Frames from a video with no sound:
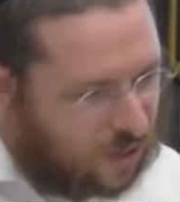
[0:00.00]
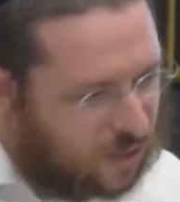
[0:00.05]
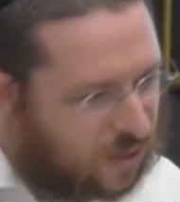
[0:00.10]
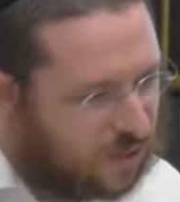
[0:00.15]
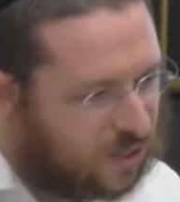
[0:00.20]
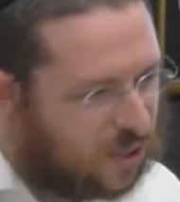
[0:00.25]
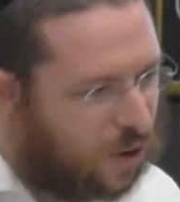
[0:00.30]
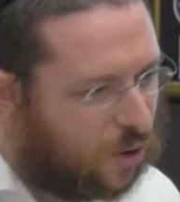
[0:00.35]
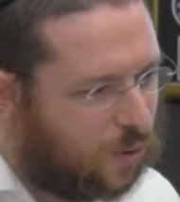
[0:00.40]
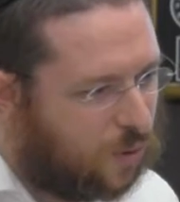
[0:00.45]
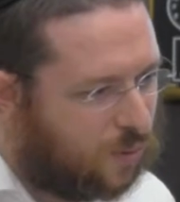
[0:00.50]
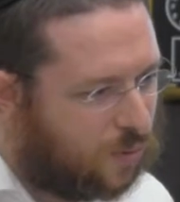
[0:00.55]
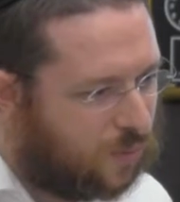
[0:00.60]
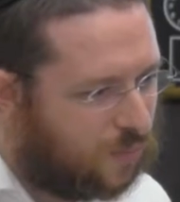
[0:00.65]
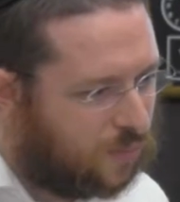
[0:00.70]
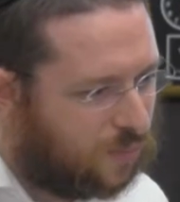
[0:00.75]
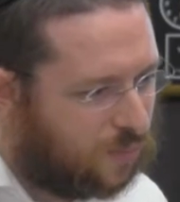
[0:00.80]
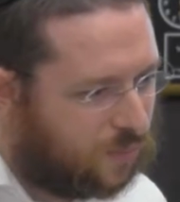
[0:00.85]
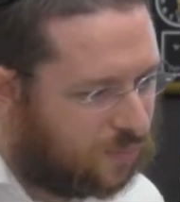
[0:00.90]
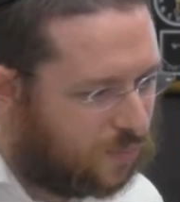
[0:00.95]
So,
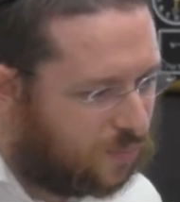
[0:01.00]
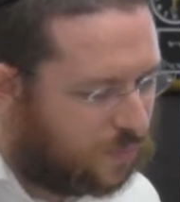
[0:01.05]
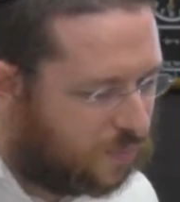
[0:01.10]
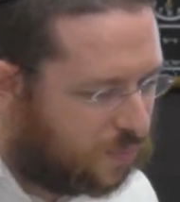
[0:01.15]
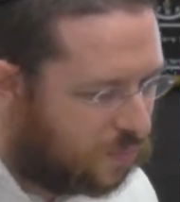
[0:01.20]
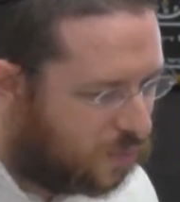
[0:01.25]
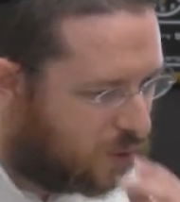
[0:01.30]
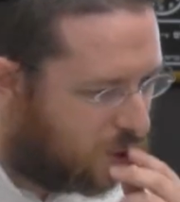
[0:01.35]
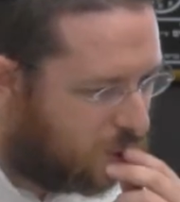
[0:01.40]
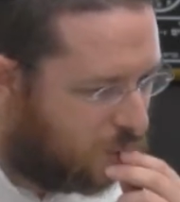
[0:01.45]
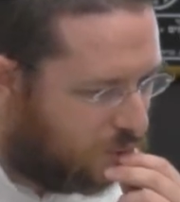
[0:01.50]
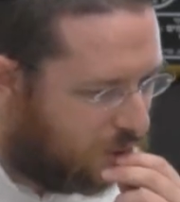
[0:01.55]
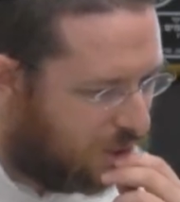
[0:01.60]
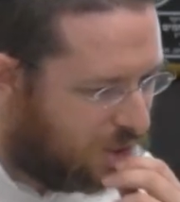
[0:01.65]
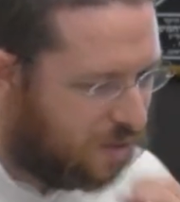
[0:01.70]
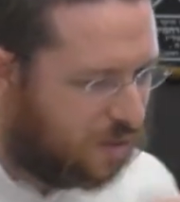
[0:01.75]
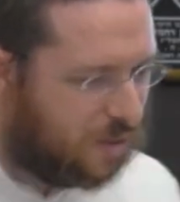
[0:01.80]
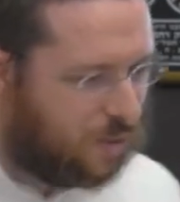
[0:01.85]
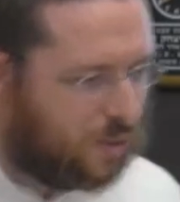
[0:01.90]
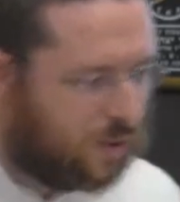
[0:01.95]

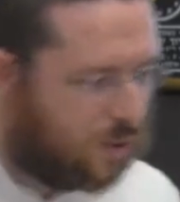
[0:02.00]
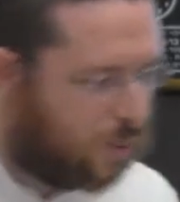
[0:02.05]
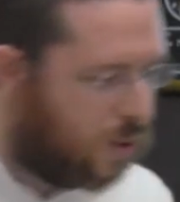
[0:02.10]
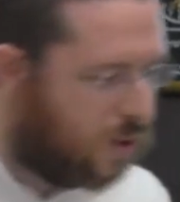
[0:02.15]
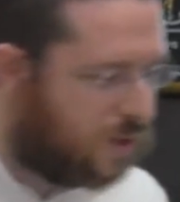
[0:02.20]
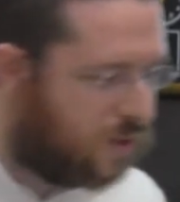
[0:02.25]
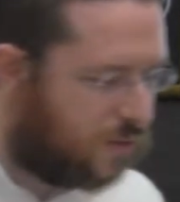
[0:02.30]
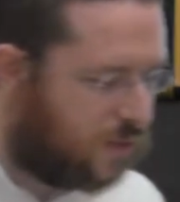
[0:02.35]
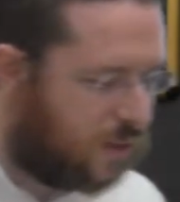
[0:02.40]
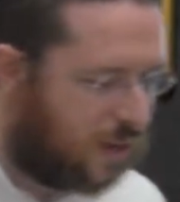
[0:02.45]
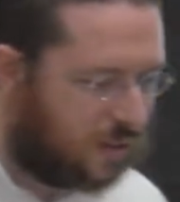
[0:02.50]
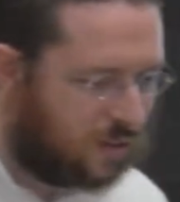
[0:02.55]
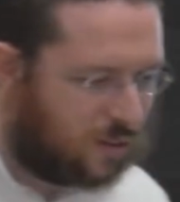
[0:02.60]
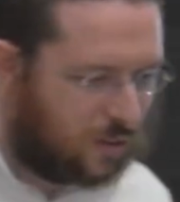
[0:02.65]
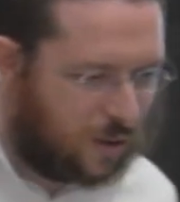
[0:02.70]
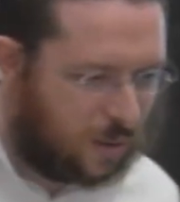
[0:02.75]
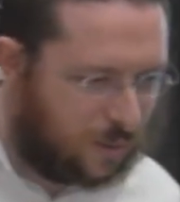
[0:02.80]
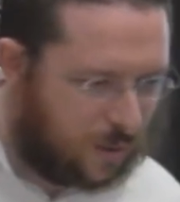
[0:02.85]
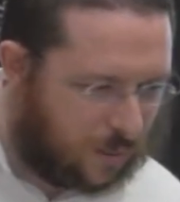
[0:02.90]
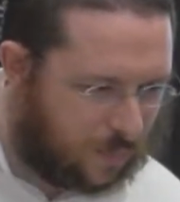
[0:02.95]
in the, in the words of the
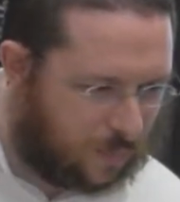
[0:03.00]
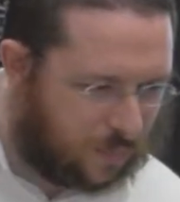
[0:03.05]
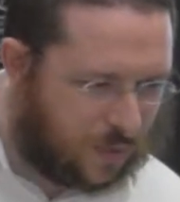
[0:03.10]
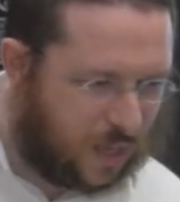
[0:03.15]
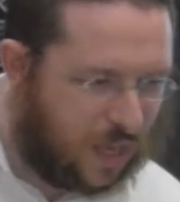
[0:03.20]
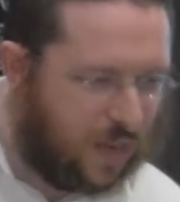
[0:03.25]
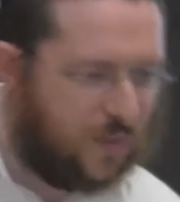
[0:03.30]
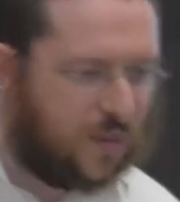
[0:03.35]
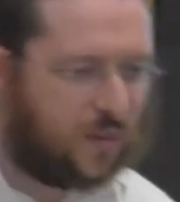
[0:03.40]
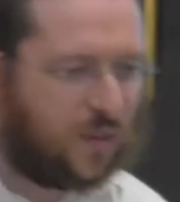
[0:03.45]
Alter Rebbe, even